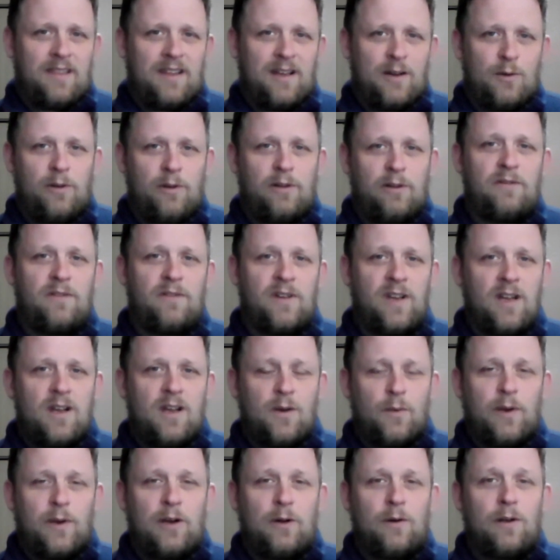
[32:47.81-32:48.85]
I think we
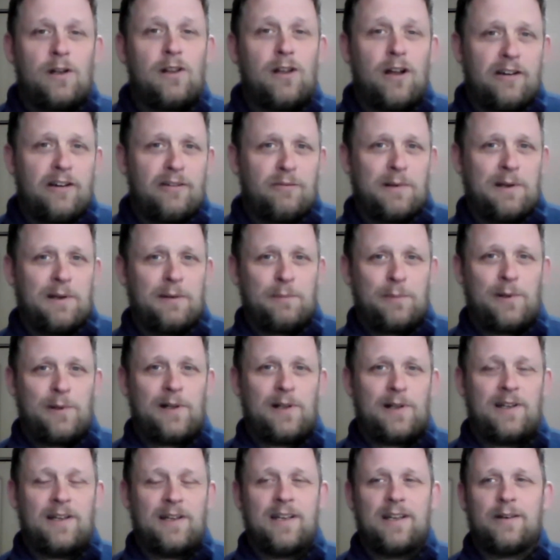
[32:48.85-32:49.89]
know a lot of
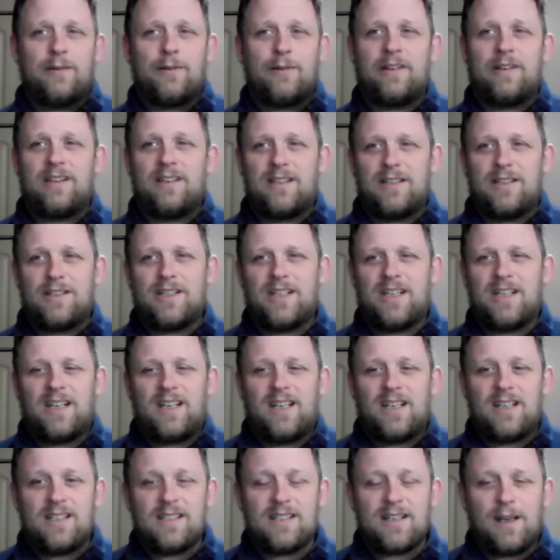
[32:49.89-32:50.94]
people within the
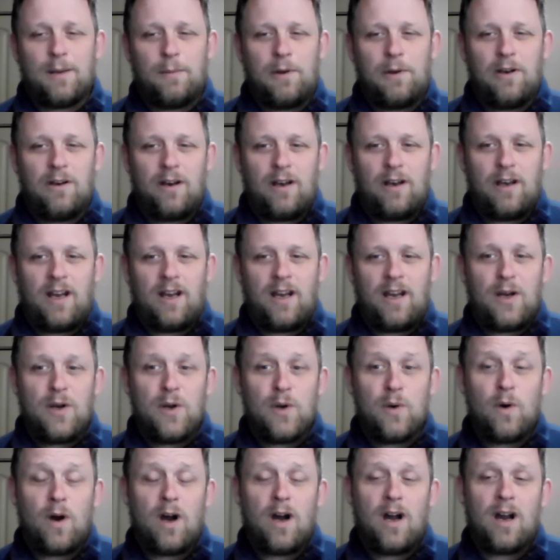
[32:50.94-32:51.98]
Gene Keys community
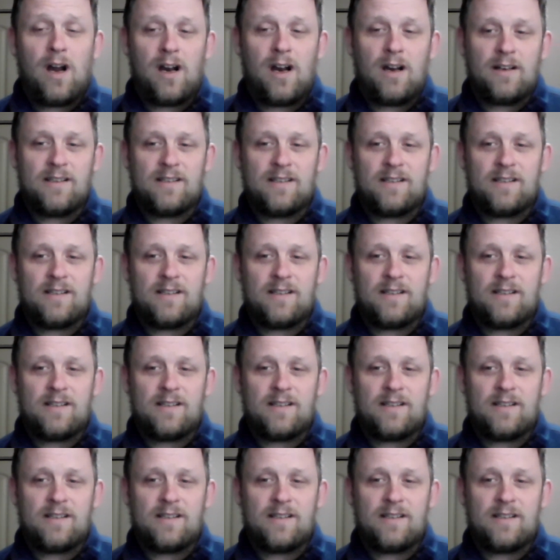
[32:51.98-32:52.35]
who are.